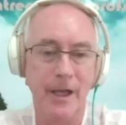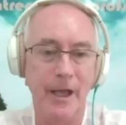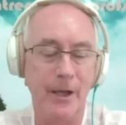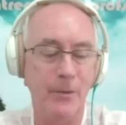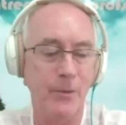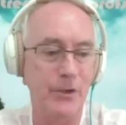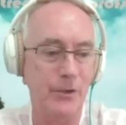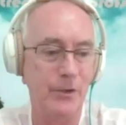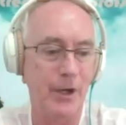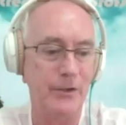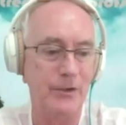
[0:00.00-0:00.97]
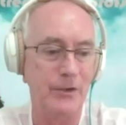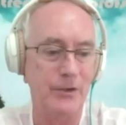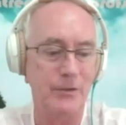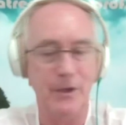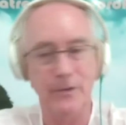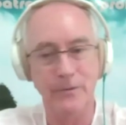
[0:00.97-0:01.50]
And when the crisis,
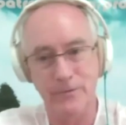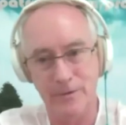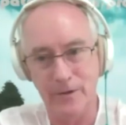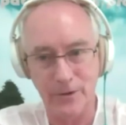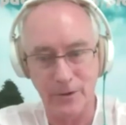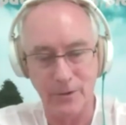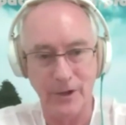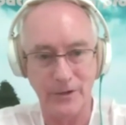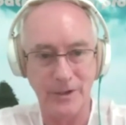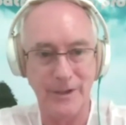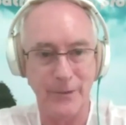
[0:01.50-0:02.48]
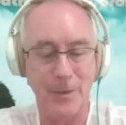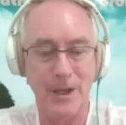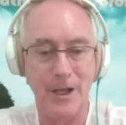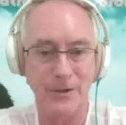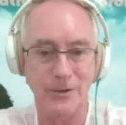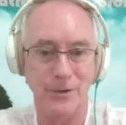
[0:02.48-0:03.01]
if the crisis ever
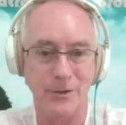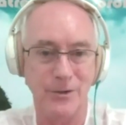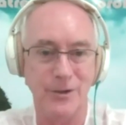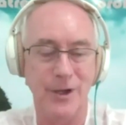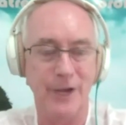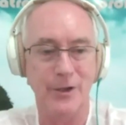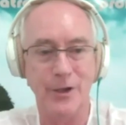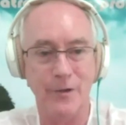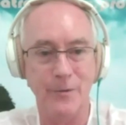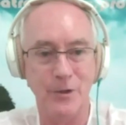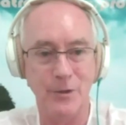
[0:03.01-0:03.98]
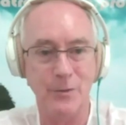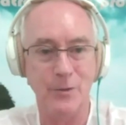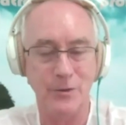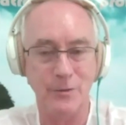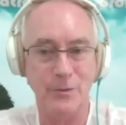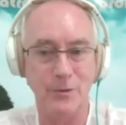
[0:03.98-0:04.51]
passes and the government
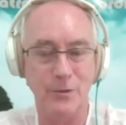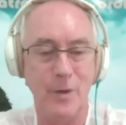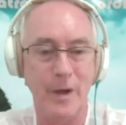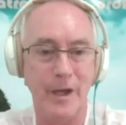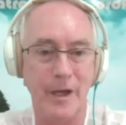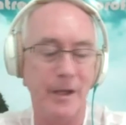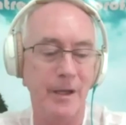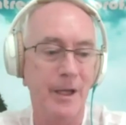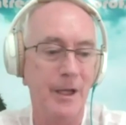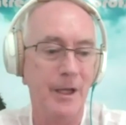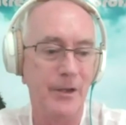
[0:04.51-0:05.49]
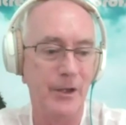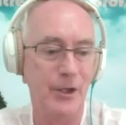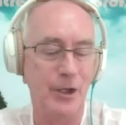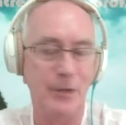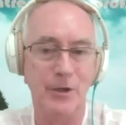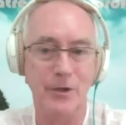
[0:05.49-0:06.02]
supports are pulled away, then there
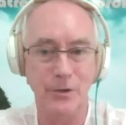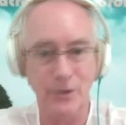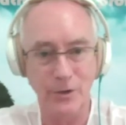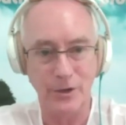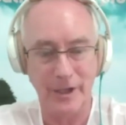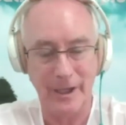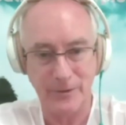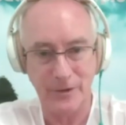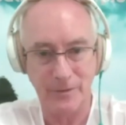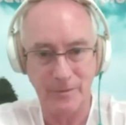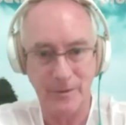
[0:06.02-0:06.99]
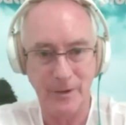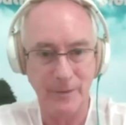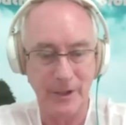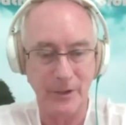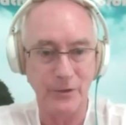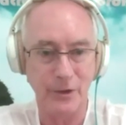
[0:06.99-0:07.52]
could be a huge collapse in
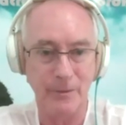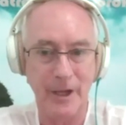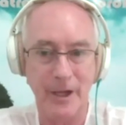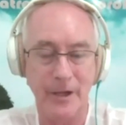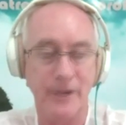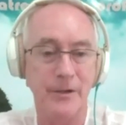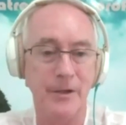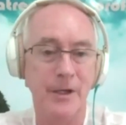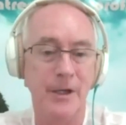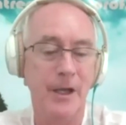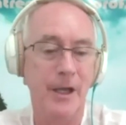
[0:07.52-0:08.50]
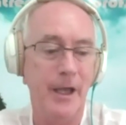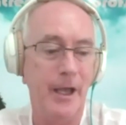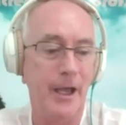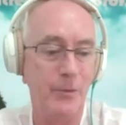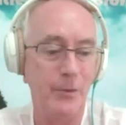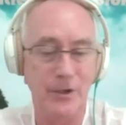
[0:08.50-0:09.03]
monetary demand,
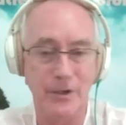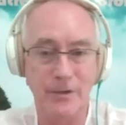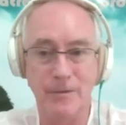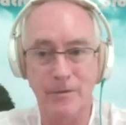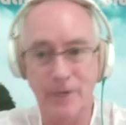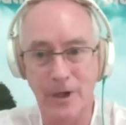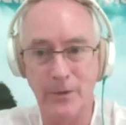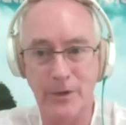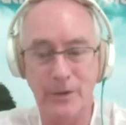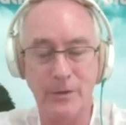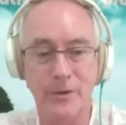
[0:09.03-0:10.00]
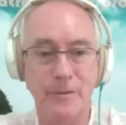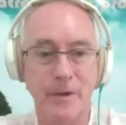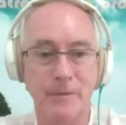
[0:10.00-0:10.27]
and we could go into